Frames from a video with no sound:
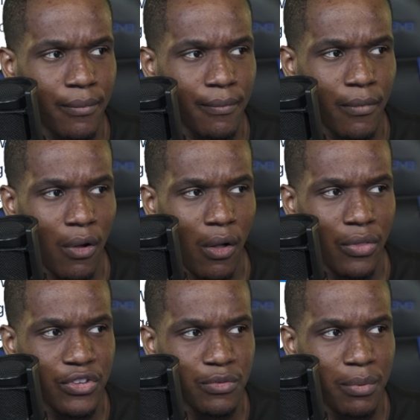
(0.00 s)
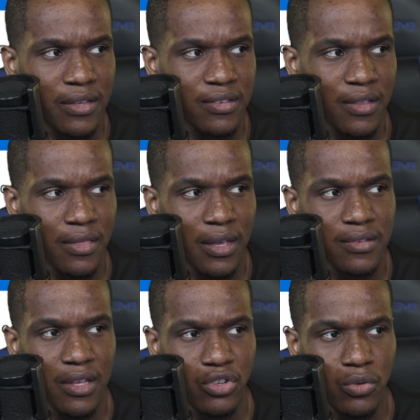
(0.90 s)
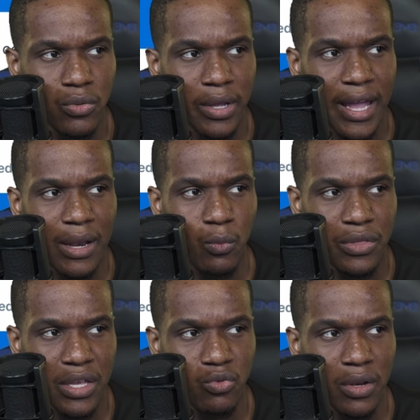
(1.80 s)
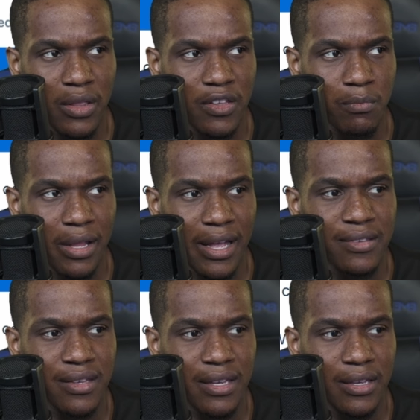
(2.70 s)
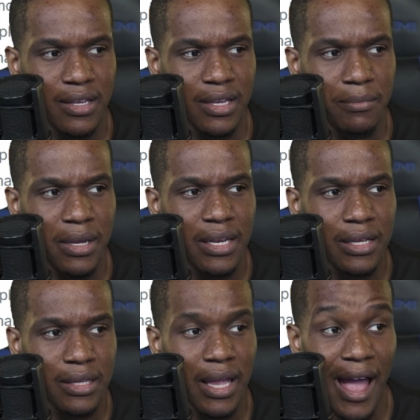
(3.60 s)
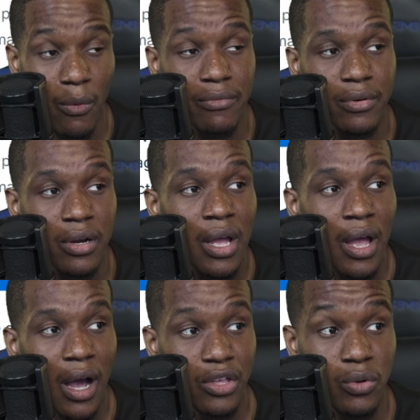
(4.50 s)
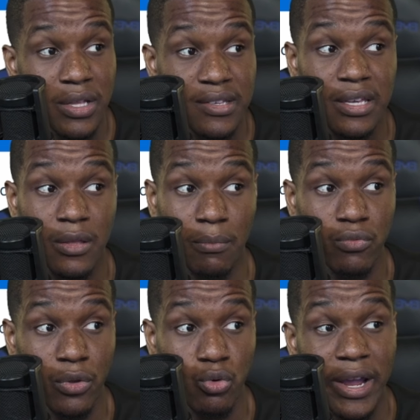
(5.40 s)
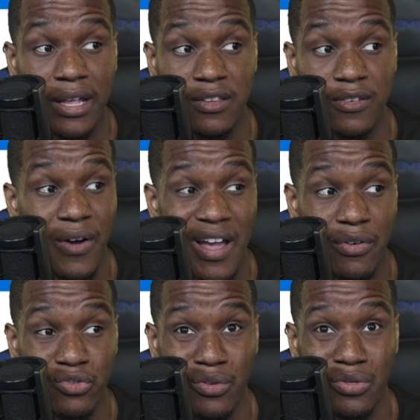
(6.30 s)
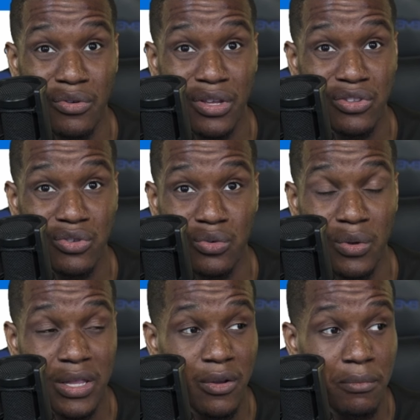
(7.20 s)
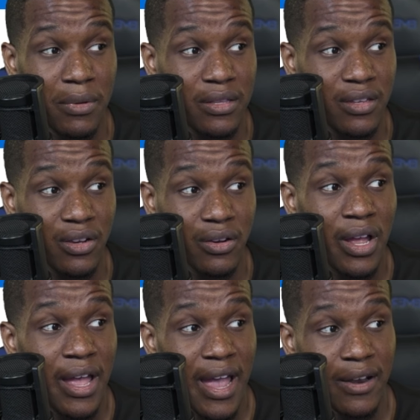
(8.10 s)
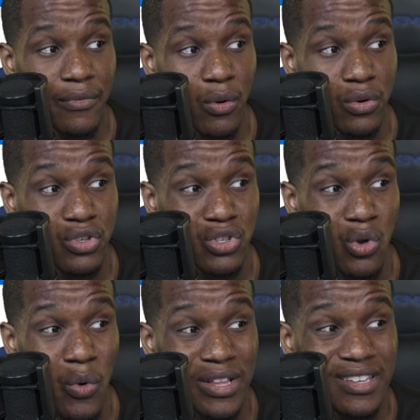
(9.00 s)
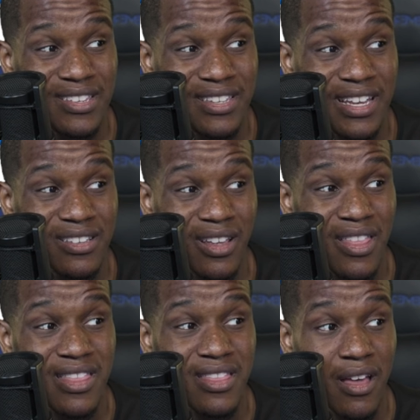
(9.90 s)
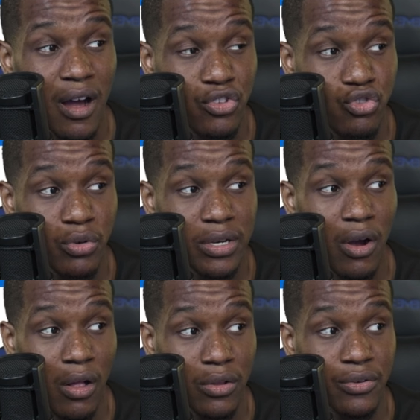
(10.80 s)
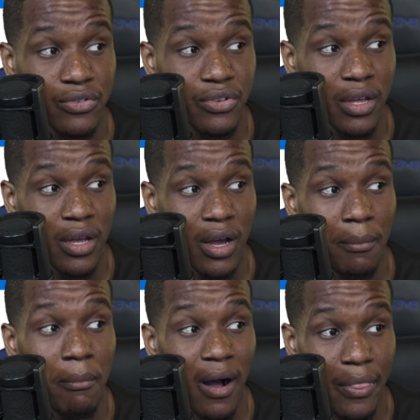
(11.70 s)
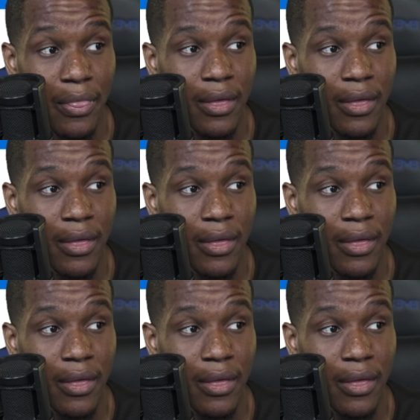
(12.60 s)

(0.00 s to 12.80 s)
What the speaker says: all the space and things that you get with each one of these plans immediately. However, you can see the rates, $532 in their mid-tier, and of course $2,600 a month.